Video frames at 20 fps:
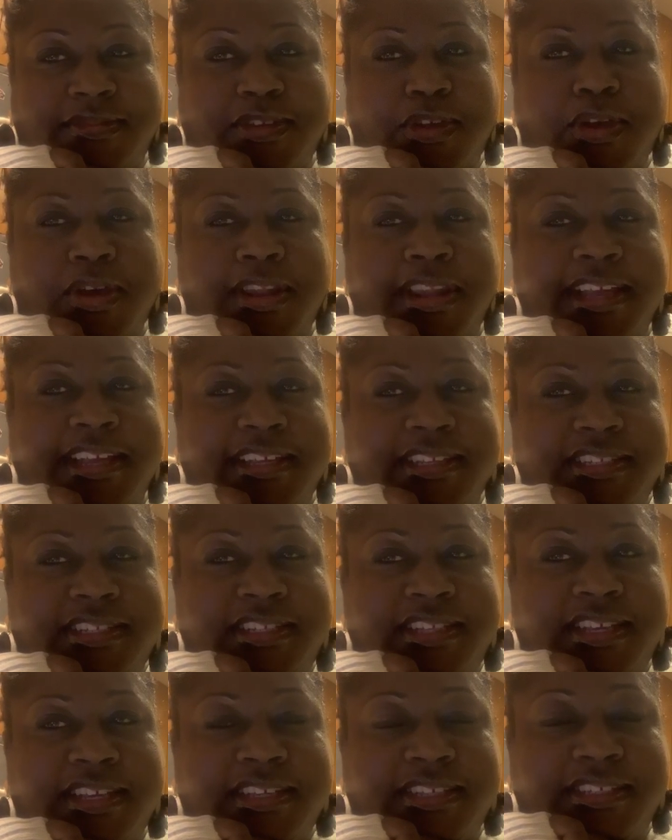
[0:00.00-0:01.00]
all I can
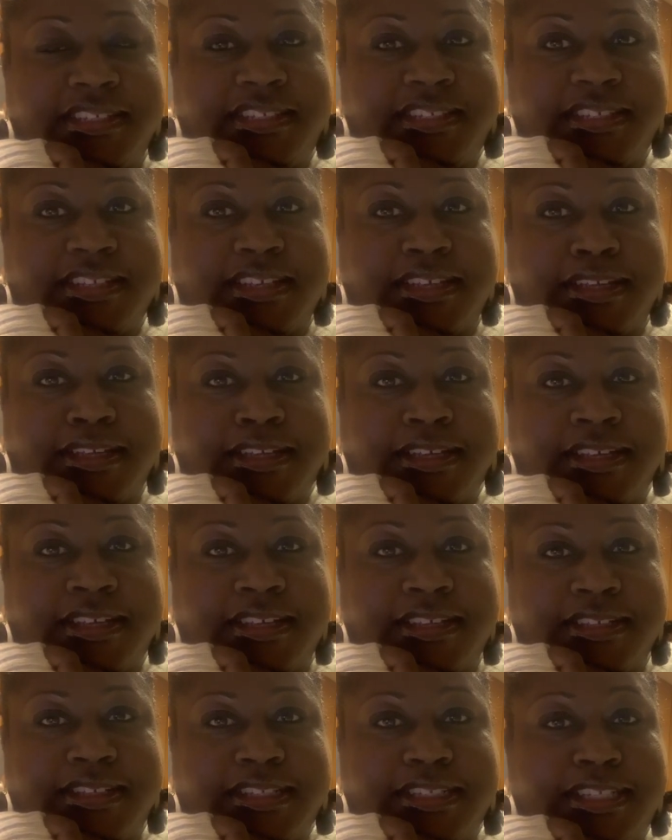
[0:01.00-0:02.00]
say is
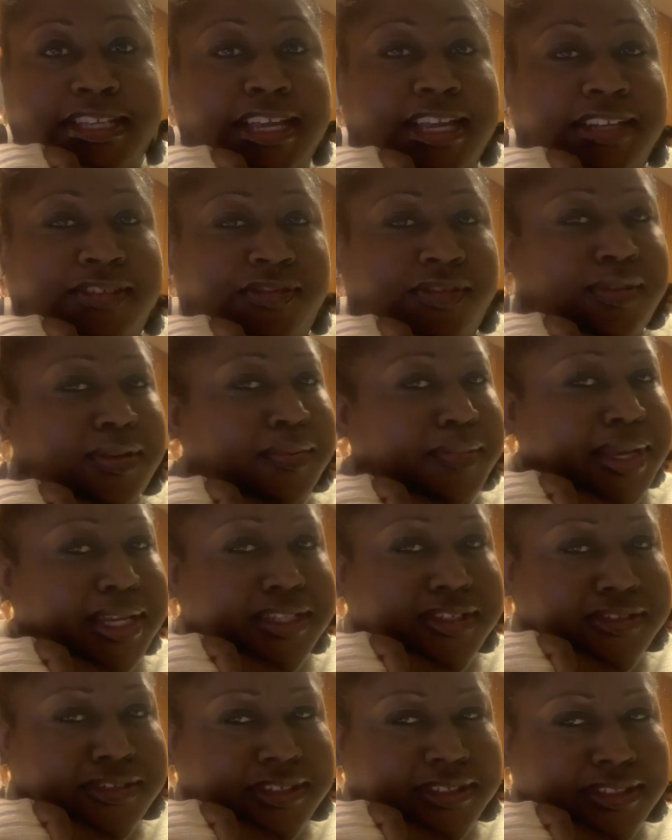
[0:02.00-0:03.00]
detach from the
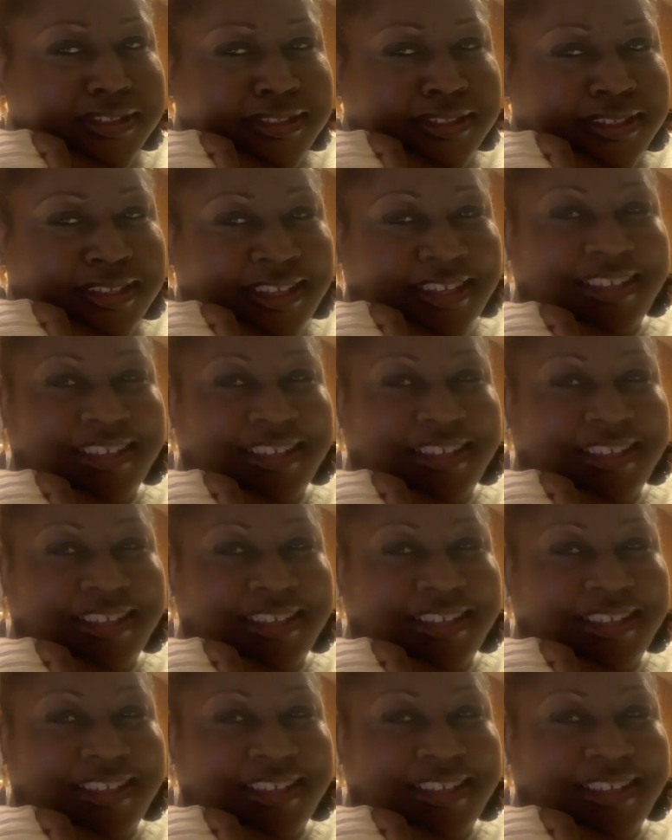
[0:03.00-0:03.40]
matrix.